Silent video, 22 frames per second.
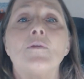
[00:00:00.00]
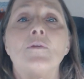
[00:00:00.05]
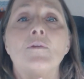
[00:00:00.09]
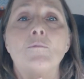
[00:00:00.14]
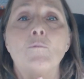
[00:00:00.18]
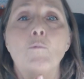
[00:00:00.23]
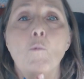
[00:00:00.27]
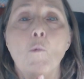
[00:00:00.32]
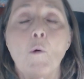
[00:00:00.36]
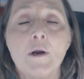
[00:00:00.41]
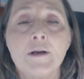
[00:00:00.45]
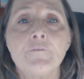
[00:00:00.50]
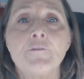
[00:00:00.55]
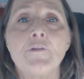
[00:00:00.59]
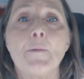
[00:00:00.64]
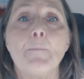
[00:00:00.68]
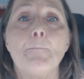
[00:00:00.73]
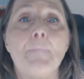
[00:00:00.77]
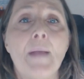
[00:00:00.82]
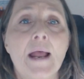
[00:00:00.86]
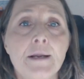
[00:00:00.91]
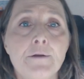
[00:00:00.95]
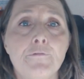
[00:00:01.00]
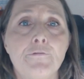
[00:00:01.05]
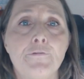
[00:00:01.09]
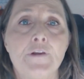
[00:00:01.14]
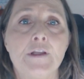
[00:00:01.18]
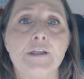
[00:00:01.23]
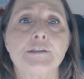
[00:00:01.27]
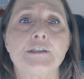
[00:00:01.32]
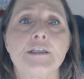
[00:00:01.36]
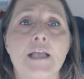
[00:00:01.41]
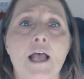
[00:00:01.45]
one of the
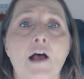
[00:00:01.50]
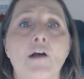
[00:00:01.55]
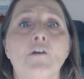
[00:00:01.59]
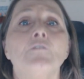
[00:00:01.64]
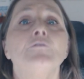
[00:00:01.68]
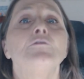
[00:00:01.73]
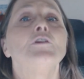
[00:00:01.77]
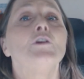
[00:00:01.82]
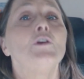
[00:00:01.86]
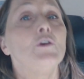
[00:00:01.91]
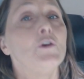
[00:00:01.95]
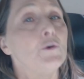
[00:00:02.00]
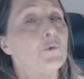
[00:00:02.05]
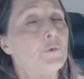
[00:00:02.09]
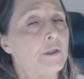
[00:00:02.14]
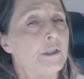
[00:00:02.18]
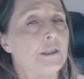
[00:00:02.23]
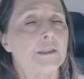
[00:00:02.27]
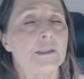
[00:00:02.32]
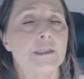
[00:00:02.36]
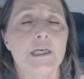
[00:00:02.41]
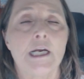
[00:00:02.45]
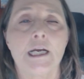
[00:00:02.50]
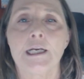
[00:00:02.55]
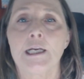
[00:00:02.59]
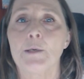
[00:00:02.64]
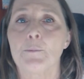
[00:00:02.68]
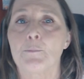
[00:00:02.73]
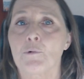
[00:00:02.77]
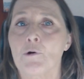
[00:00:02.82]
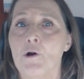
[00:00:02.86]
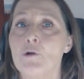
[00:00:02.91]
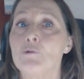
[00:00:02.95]
benefits of unit study
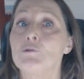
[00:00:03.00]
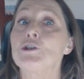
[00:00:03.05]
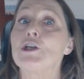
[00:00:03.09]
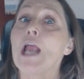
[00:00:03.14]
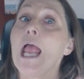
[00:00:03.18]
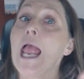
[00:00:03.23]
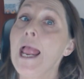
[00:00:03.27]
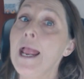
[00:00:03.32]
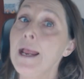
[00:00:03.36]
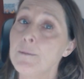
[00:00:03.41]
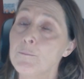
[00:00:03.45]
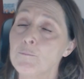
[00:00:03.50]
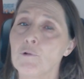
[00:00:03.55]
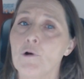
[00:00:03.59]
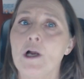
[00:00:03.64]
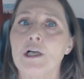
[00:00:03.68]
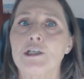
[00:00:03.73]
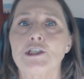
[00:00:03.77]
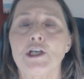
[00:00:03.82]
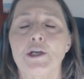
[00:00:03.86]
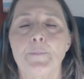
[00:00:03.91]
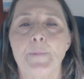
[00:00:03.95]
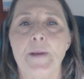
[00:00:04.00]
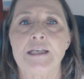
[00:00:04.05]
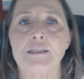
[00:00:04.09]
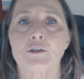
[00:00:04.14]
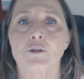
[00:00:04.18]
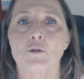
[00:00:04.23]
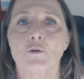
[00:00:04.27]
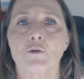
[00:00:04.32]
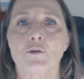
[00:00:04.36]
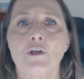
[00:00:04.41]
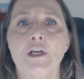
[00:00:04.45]
approach and
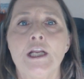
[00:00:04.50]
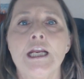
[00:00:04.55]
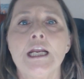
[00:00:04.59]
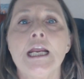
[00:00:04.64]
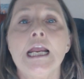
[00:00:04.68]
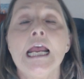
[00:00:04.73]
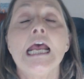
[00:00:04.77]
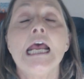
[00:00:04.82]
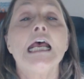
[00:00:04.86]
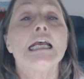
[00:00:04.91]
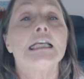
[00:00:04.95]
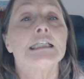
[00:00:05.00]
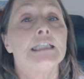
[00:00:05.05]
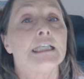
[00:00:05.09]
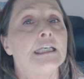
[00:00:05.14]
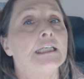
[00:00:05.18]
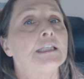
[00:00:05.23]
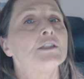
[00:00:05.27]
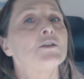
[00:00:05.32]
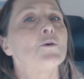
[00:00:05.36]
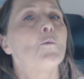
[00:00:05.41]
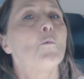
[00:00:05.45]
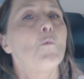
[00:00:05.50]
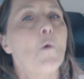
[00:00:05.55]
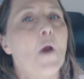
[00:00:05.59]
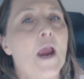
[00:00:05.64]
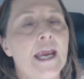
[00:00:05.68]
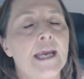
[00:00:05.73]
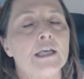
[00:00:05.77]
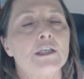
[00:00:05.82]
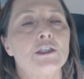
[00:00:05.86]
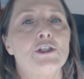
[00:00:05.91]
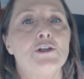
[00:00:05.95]
project-based learning is it is a
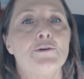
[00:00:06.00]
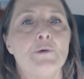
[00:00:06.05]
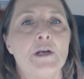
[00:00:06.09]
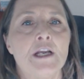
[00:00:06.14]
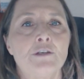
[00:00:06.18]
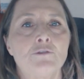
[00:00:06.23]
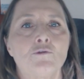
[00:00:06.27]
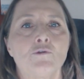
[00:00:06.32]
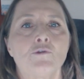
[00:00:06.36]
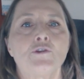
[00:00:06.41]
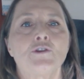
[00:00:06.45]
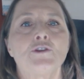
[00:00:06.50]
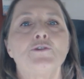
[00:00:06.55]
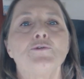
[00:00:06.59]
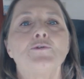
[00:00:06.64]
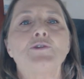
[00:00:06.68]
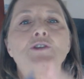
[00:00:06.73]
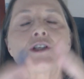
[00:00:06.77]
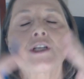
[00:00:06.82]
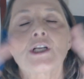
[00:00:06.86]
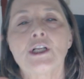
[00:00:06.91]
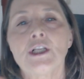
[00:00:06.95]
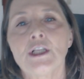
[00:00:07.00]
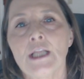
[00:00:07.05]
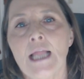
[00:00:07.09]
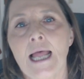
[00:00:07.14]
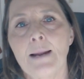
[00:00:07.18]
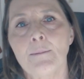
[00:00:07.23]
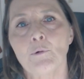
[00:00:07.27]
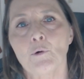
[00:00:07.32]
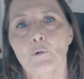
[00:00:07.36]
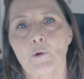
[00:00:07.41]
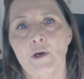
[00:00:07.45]
way to introduce
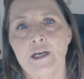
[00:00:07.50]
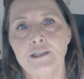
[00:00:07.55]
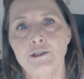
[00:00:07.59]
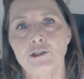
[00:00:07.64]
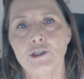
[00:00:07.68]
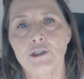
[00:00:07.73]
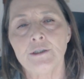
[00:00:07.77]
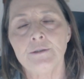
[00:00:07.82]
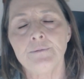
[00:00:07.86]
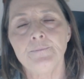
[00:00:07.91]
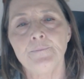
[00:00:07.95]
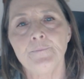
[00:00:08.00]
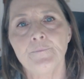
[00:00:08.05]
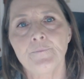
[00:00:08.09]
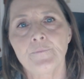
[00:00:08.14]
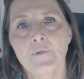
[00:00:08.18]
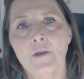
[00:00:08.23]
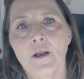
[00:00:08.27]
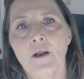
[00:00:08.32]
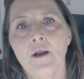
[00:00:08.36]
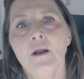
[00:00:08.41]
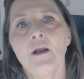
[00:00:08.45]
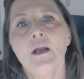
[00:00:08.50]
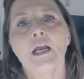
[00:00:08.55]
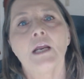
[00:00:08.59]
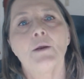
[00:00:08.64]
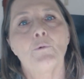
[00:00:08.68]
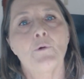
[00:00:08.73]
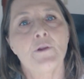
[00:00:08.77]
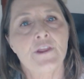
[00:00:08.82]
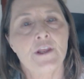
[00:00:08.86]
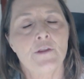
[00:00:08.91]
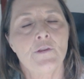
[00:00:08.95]
collaboration
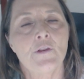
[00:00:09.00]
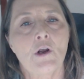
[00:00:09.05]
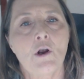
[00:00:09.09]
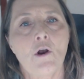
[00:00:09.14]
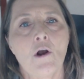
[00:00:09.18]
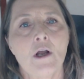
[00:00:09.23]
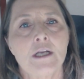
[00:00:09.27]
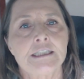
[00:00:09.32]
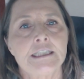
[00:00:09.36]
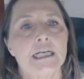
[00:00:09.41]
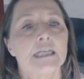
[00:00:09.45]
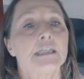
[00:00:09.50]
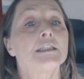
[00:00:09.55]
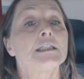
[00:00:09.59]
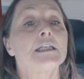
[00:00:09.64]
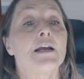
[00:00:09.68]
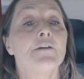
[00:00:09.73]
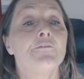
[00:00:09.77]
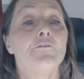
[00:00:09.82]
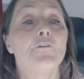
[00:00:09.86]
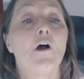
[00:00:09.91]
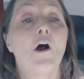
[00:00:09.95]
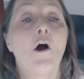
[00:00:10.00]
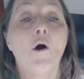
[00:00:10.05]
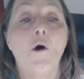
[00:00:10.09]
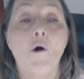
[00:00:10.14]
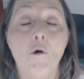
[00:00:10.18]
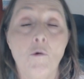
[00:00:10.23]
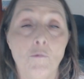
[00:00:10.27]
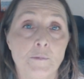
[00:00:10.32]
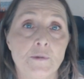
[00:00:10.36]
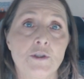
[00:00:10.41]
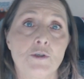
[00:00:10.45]
within the context of a
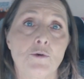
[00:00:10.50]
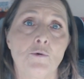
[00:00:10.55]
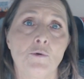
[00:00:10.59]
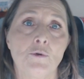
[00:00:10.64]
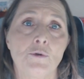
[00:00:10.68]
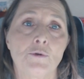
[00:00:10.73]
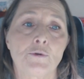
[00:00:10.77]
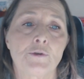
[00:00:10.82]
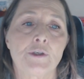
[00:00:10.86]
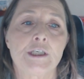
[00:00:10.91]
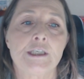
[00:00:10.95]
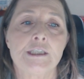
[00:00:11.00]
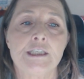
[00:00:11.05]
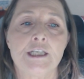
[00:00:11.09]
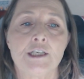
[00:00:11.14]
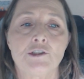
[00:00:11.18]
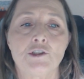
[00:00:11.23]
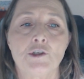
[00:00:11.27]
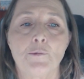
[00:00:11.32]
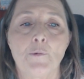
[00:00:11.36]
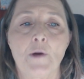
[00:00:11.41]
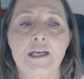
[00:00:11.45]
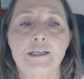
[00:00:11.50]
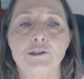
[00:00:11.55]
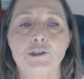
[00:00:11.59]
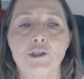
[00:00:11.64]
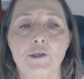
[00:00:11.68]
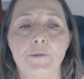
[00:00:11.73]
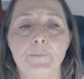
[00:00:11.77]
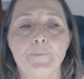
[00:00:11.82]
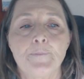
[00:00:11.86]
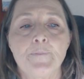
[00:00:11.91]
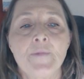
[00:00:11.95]
homeschool learning
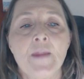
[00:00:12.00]
situation.